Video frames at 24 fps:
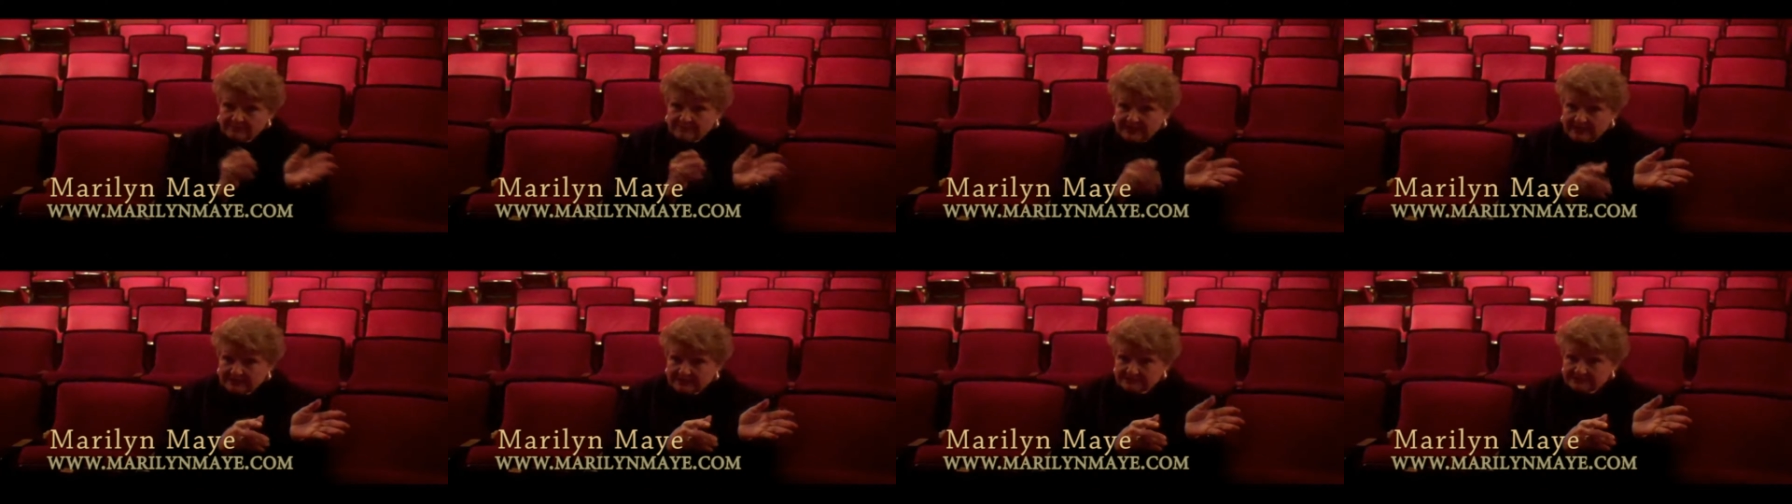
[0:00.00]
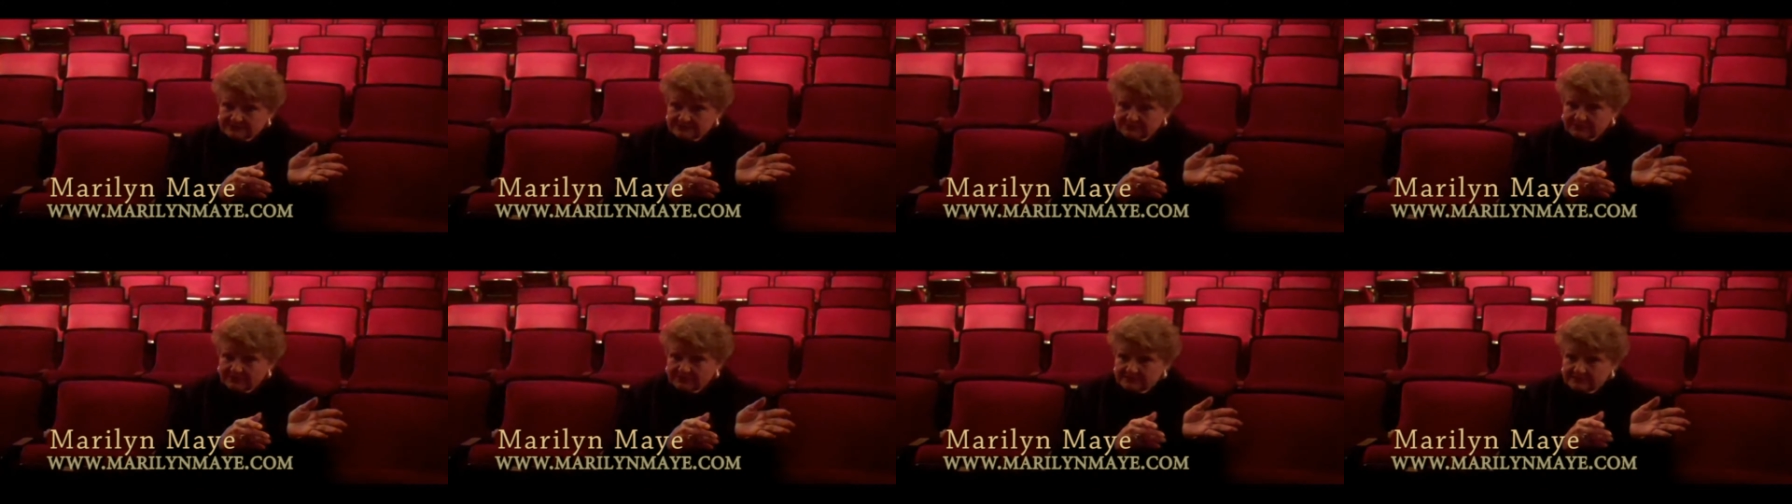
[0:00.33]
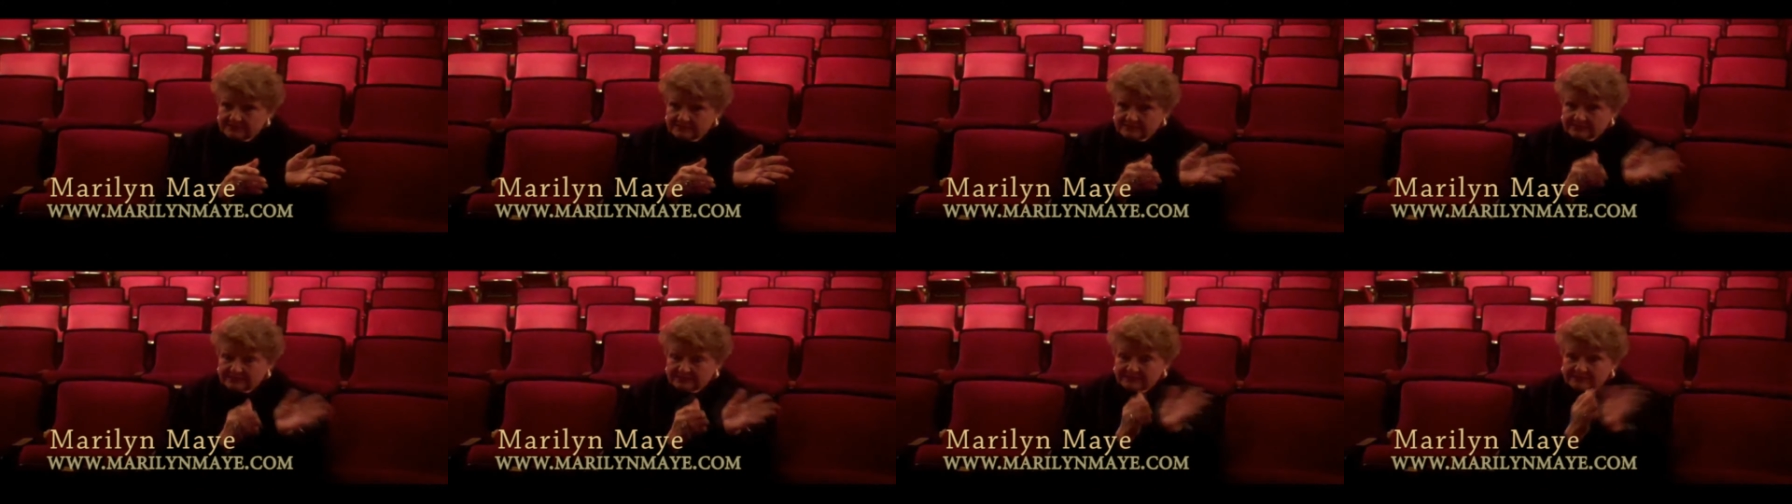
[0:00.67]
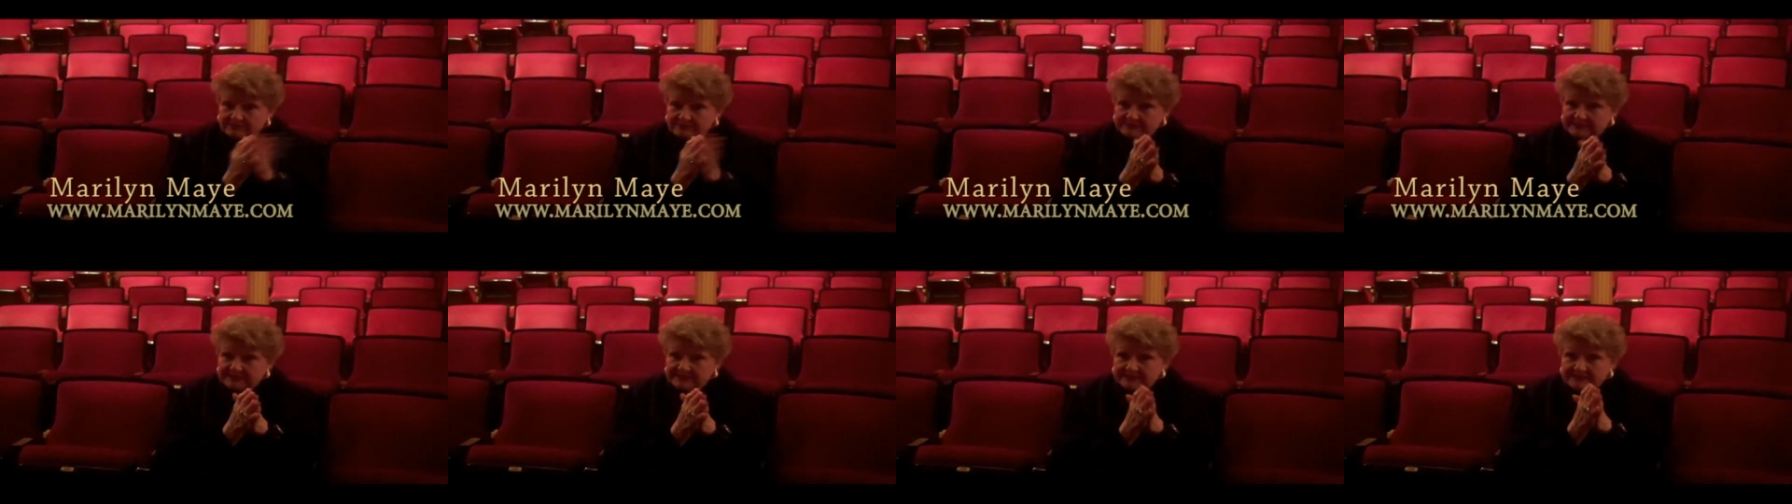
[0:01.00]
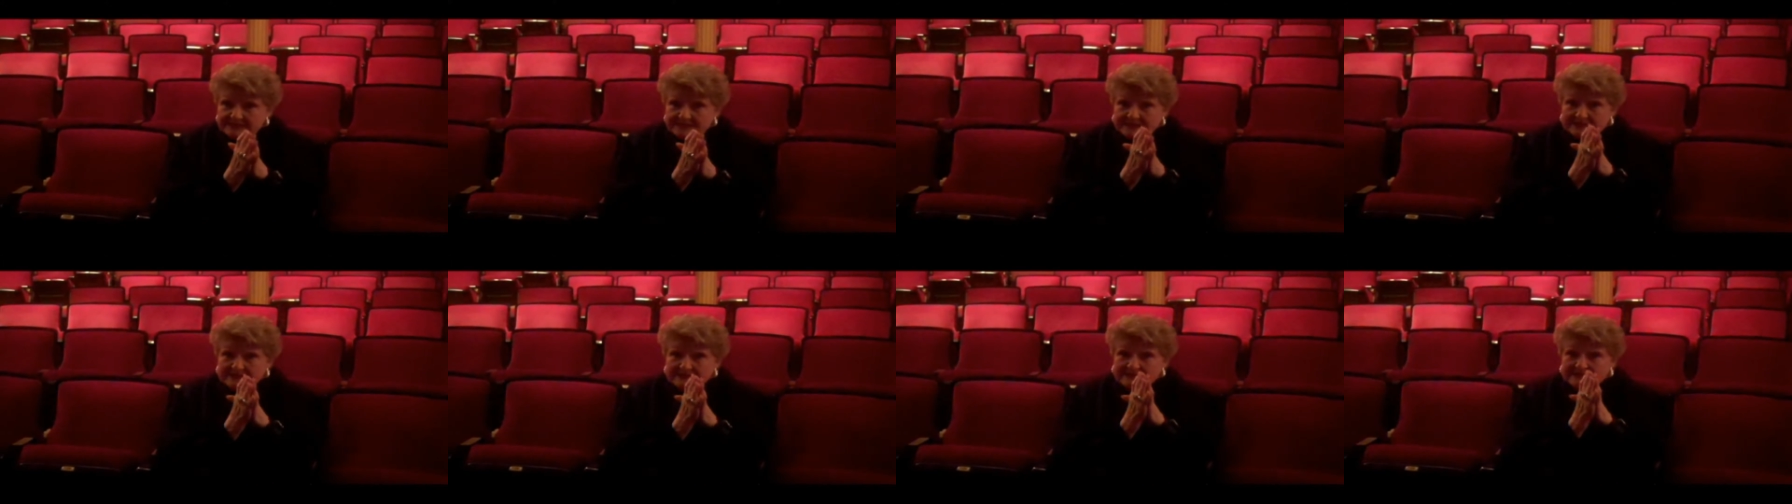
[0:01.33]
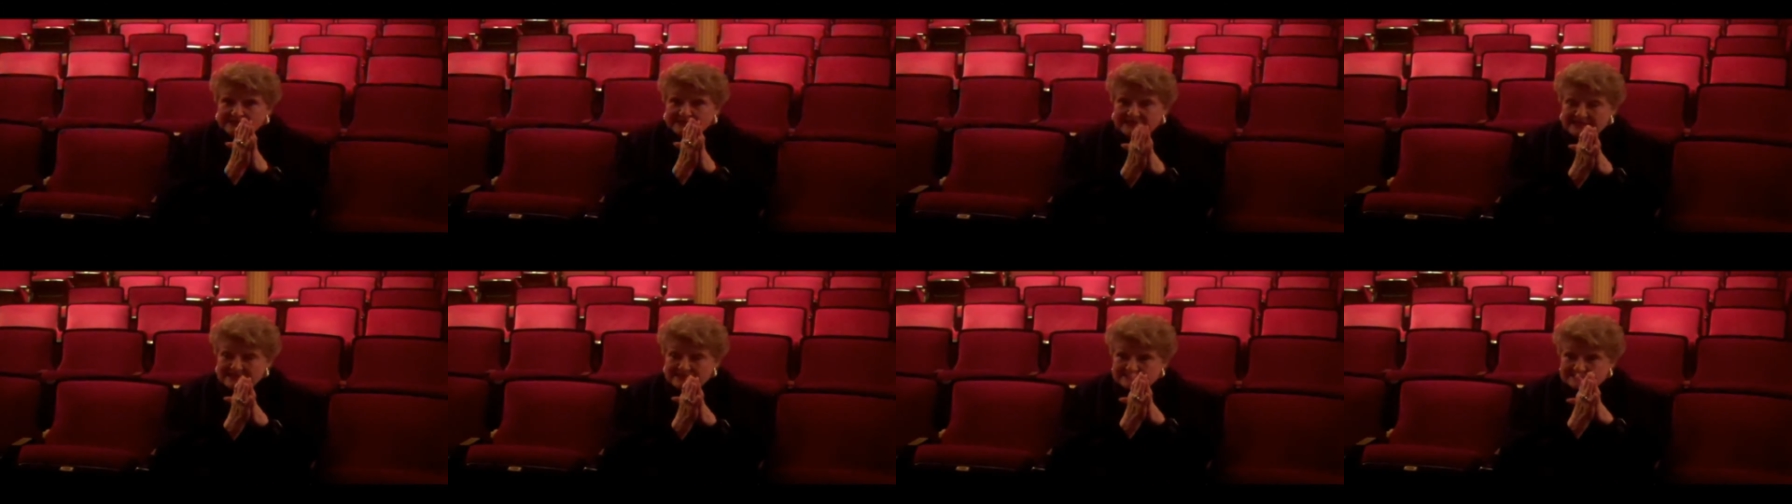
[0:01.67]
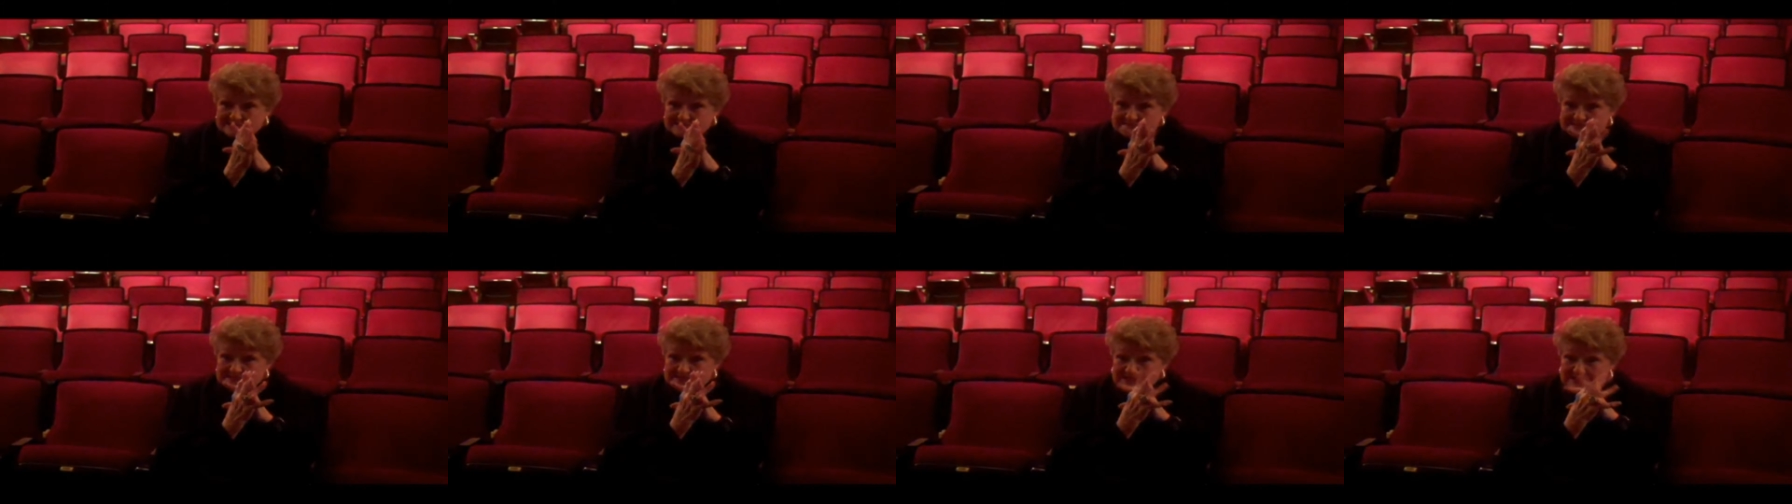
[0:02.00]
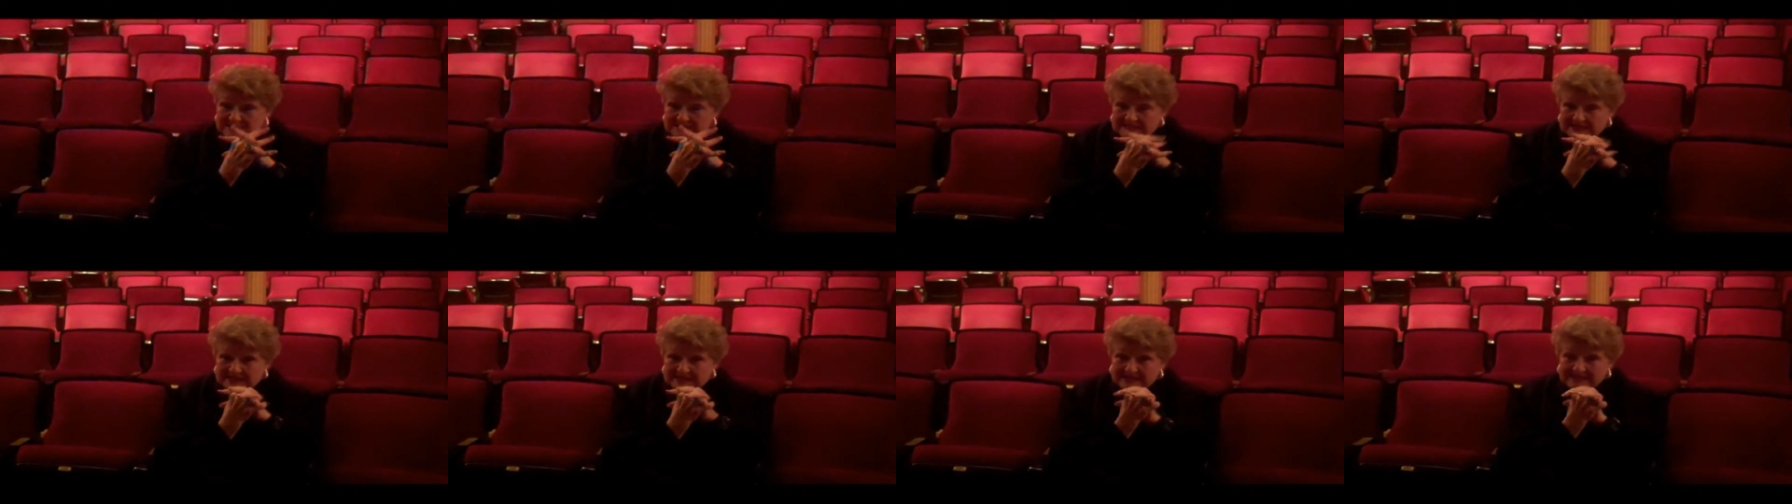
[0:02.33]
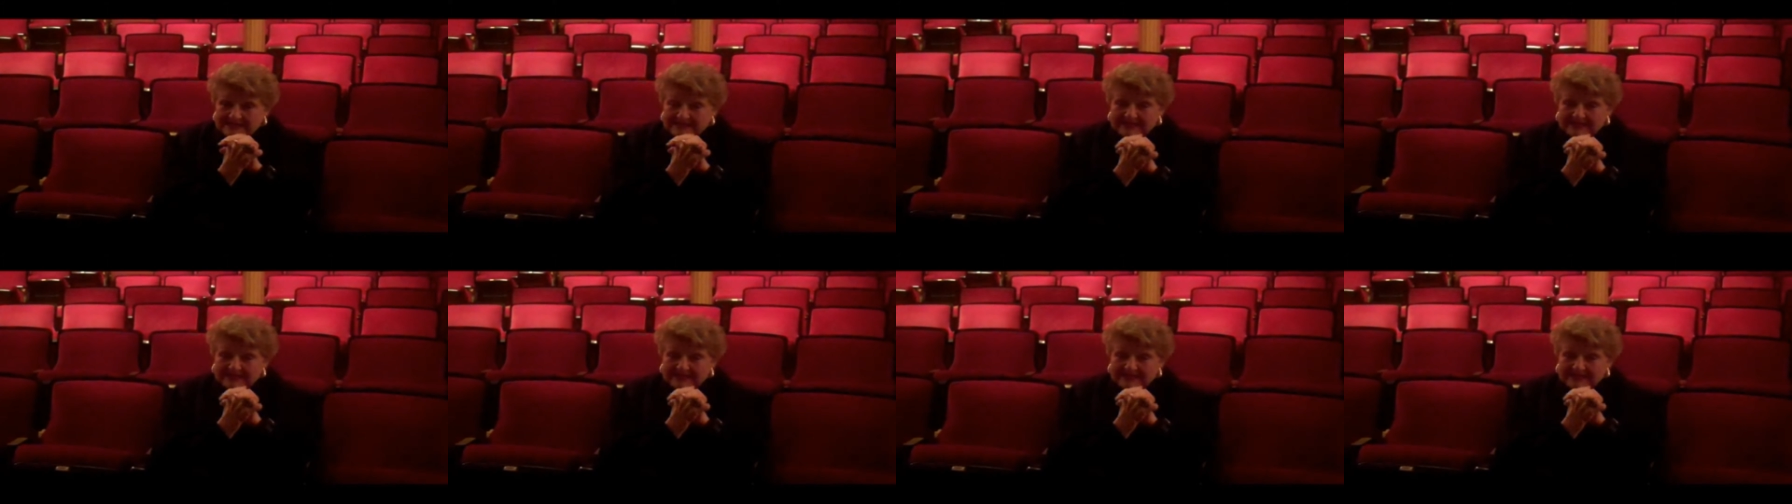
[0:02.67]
back to our little club in Kansas City